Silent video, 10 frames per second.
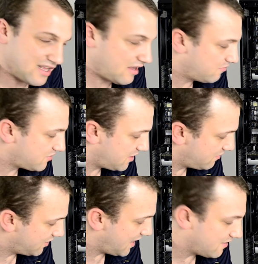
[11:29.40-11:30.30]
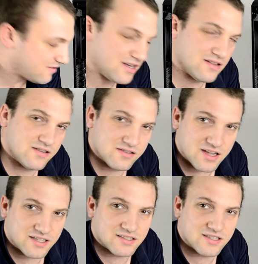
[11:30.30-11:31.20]
was like, you look at it, I was like, it looks
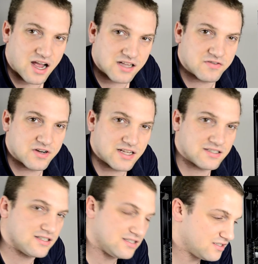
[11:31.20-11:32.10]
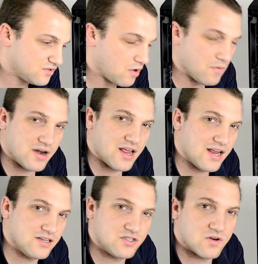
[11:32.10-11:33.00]
like the size for an SSD, so I went
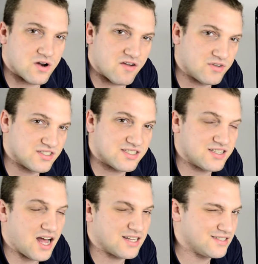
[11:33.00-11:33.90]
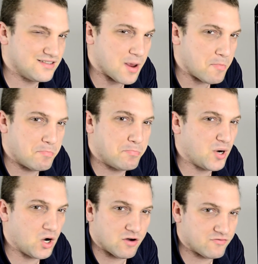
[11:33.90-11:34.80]
ahead and sure enough, one slots in there
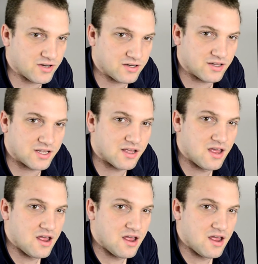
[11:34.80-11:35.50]
perfectly.